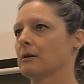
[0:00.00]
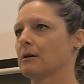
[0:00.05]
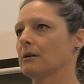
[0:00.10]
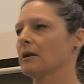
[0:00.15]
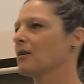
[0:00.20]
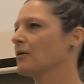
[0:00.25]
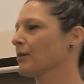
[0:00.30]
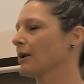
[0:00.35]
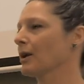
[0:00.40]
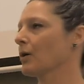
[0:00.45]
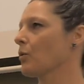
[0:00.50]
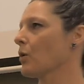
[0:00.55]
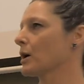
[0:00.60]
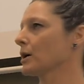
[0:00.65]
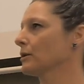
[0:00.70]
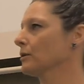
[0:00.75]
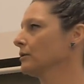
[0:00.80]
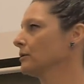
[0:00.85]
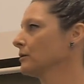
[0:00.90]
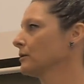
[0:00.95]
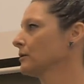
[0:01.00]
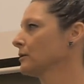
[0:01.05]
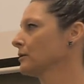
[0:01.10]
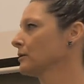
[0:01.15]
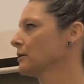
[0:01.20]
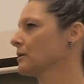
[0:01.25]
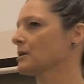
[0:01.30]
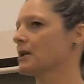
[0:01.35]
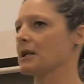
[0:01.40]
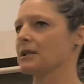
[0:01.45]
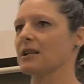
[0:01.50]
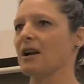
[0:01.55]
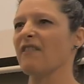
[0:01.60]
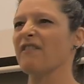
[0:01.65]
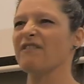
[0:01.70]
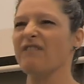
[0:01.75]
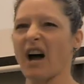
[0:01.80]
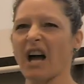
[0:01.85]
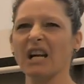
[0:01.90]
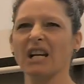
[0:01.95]
They don't really want to. Does that
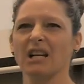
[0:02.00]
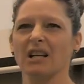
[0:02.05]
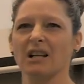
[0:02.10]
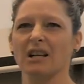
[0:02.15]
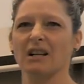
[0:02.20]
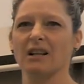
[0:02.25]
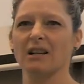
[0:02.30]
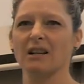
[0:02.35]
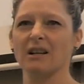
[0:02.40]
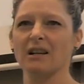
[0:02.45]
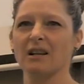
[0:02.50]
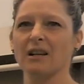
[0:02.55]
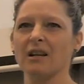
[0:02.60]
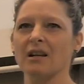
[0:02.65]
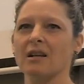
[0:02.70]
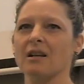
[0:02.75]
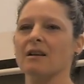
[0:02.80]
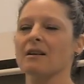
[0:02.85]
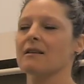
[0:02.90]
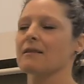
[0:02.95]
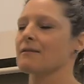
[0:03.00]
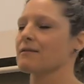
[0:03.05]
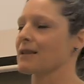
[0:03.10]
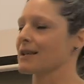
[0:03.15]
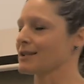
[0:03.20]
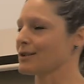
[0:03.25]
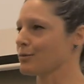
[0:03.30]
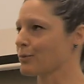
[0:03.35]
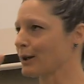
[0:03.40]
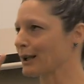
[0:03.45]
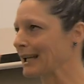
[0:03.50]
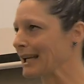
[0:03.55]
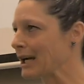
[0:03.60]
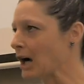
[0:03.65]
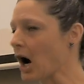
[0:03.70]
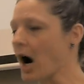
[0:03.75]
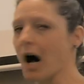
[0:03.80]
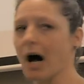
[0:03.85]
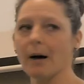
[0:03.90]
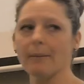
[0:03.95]
sound fun? That's really
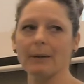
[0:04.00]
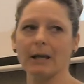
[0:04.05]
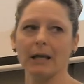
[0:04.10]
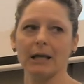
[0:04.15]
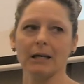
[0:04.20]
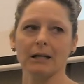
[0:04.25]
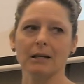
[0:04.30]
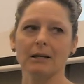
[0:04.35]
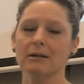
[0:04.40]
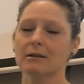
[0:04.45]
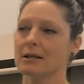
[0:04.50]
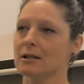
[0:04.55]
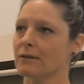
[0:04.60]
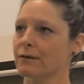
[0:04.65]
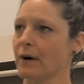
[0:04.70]
common. This